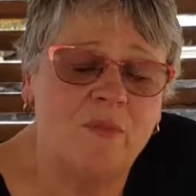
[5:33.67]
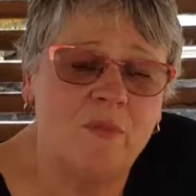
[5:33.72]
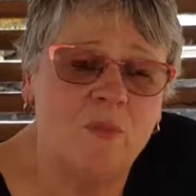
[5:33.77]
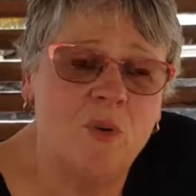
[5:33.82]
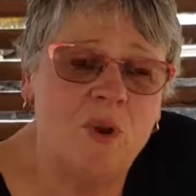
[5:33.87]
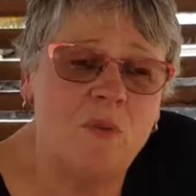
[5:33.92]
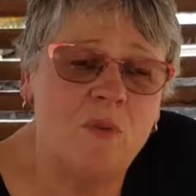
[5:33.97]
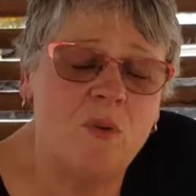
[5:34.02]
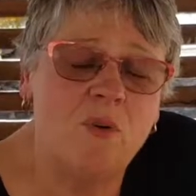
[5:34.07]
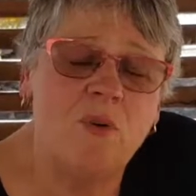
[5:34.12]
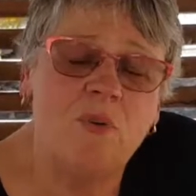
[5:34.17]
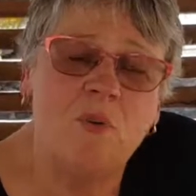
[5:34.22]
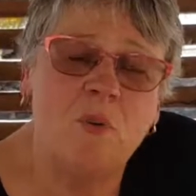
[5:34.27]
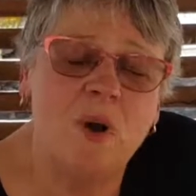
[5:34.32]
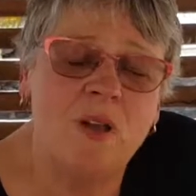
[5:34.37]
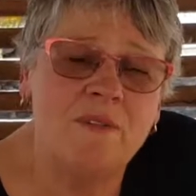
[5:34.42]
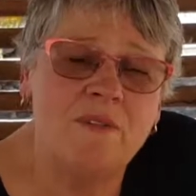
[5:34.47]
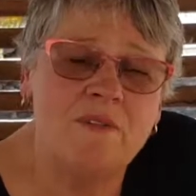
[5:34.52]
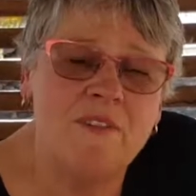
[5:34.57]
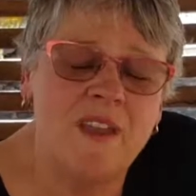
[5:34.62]
we're all
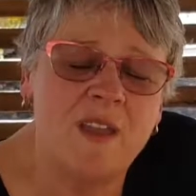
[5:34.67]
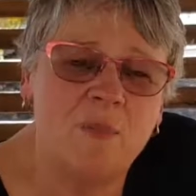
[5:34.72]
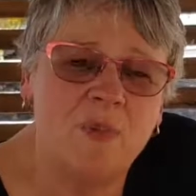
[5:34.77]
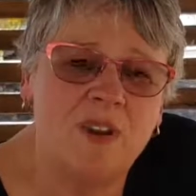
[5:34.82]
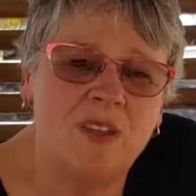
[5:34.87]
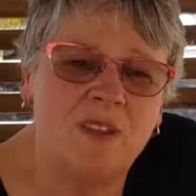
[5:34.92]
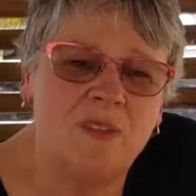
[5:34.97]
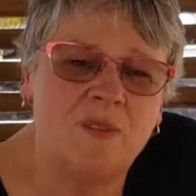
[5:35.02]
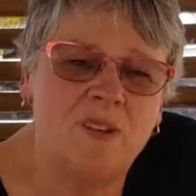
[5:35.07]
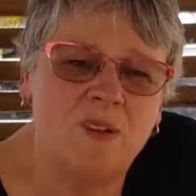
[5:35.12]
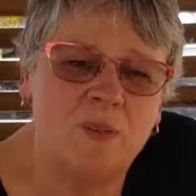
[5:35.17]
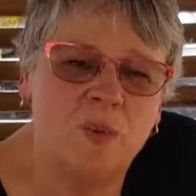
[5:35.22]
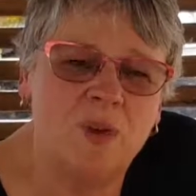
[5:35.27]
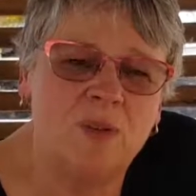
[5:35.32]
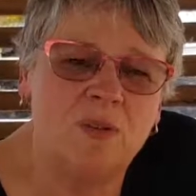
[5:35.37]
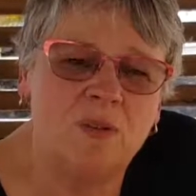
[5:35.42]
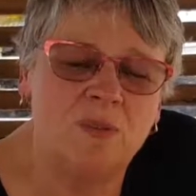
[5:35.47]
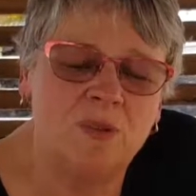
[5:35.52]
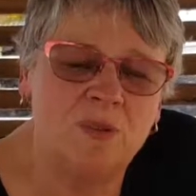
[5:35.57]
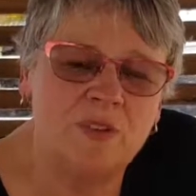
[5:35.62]
one family, and we
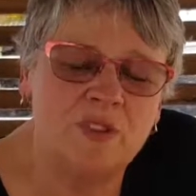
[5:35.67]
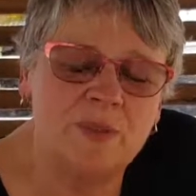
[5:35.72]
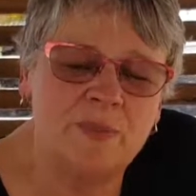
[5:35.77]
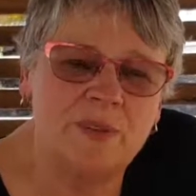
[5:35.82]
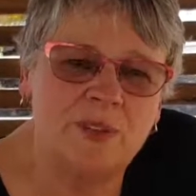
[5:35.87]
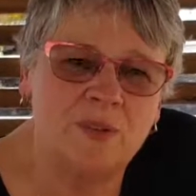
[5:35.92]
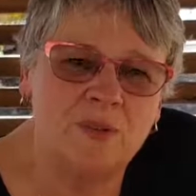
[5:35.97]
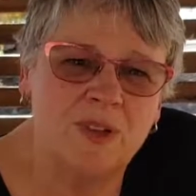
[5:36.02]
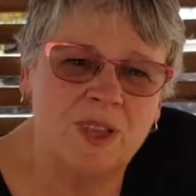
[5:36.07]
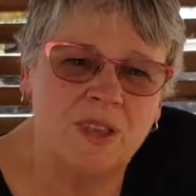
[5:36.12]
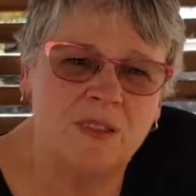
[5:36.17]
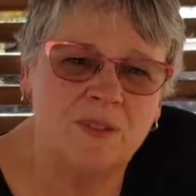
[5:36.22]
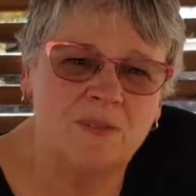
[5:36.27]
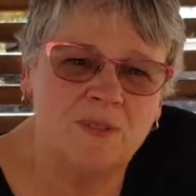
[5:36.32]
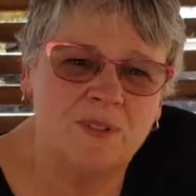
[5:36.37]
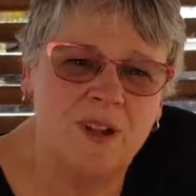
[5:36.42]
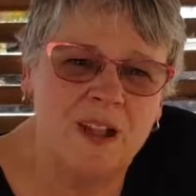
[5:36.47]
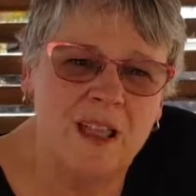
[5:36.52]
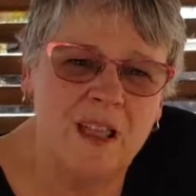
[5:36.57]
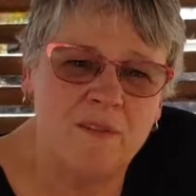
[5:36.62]
all ought to be looking
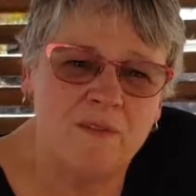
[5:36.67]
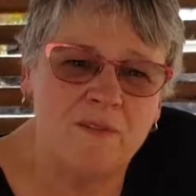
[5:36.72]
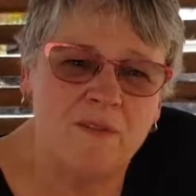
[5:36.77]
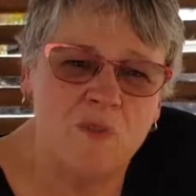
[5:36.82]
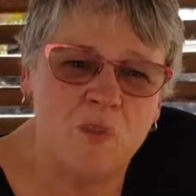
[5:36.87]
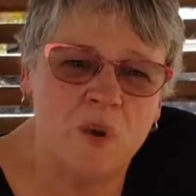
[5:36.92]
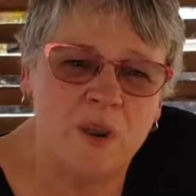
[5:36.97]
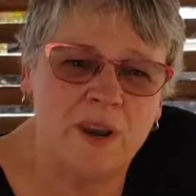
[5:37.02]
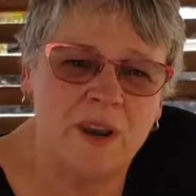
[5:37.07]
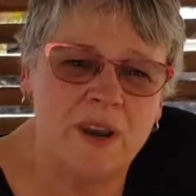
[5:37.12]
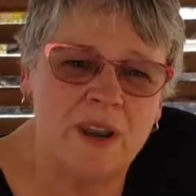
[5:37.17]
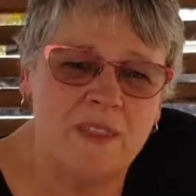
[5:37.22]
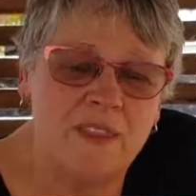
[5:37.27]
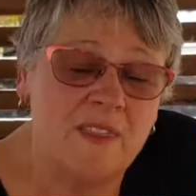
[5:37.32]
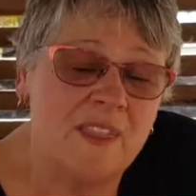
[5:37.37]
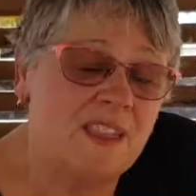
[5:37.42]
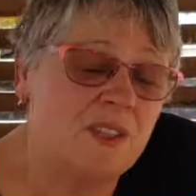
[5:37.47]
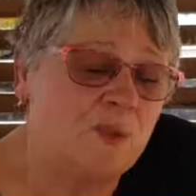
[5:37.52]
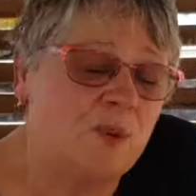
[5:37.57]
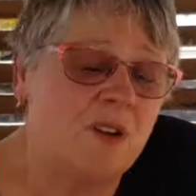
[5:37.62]
out for one another.
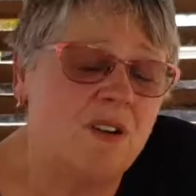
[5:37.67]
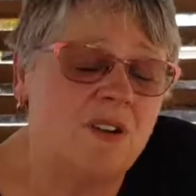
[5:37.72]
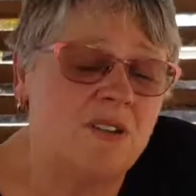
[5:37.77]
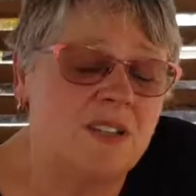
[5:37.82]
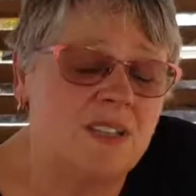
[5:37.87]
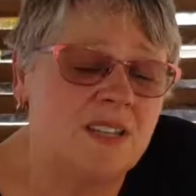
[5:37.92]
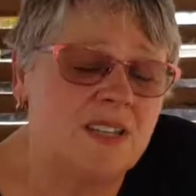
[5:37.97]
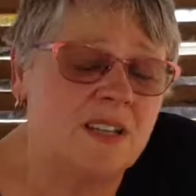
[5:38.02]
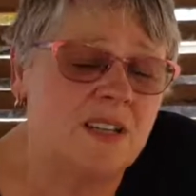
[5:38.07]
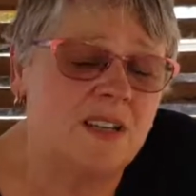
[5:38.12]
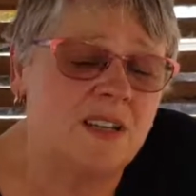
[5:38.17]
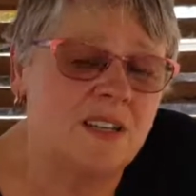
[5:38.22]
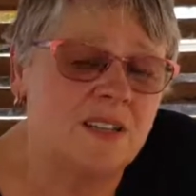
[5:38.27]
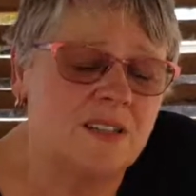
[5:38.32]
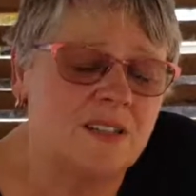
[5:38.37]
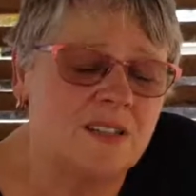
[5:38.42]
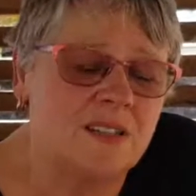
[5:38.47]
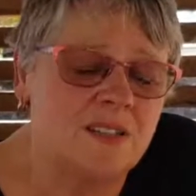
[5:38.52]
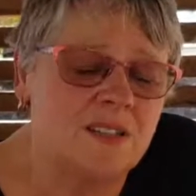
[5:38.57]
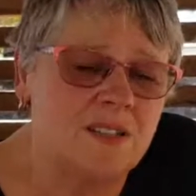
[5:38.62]
That's what God's telling
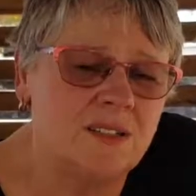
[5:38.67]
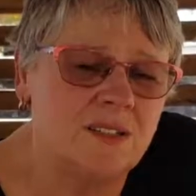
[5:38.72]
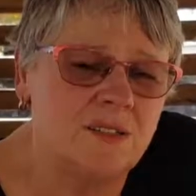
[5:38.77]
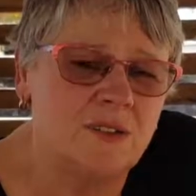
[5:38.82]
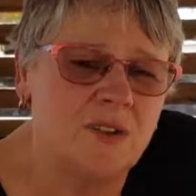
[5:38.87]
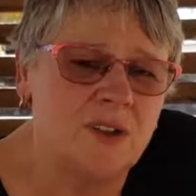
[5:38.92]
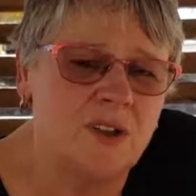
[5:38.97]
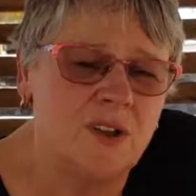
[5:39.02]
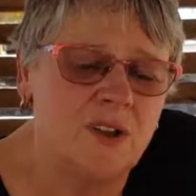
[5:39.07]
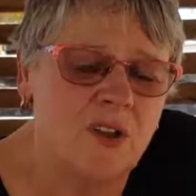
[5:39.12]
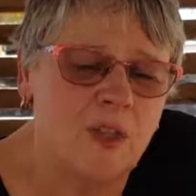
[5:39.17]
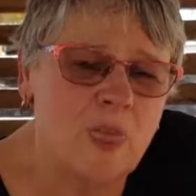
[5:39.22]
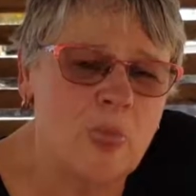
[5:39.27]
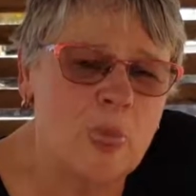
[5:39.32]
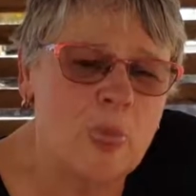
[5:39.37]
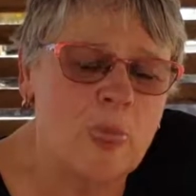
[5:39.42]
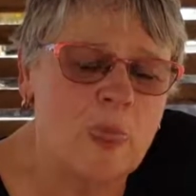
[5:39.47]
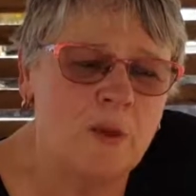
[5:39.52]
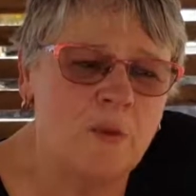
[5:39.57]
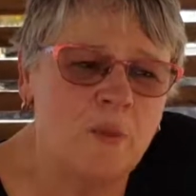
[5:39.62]
us to do.
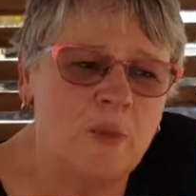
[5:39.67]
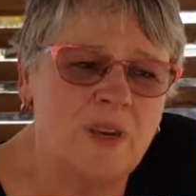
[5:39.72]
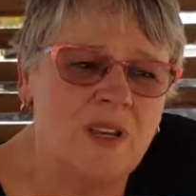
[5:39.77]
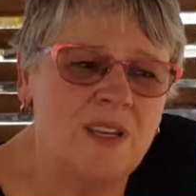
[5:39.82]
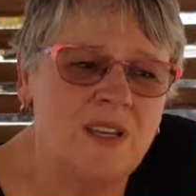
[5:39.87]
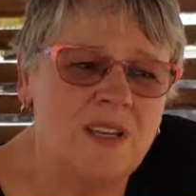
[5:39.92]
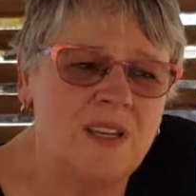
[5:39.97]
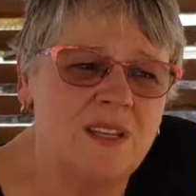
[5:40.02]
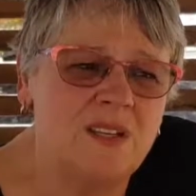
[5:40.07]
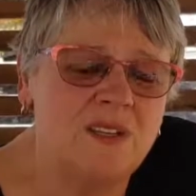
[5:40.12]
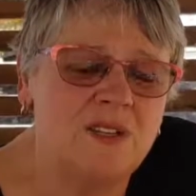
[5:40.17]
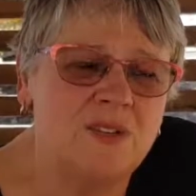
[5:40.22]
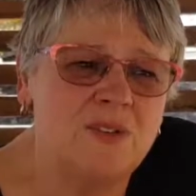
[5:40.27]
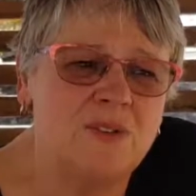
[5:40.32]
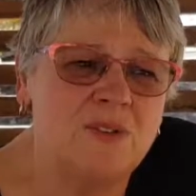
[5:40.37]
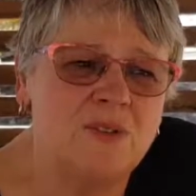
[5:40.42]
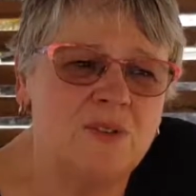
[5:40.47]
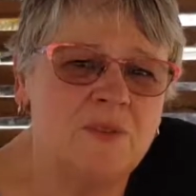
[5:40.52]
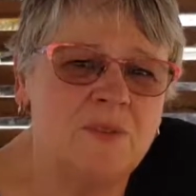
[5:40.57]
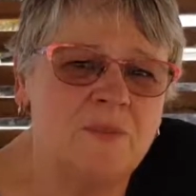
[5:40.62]
That we need
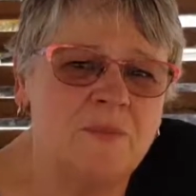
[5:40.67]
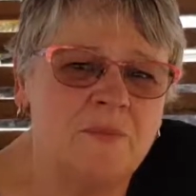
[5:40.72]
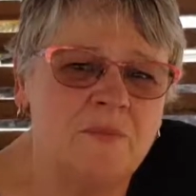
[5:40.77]
to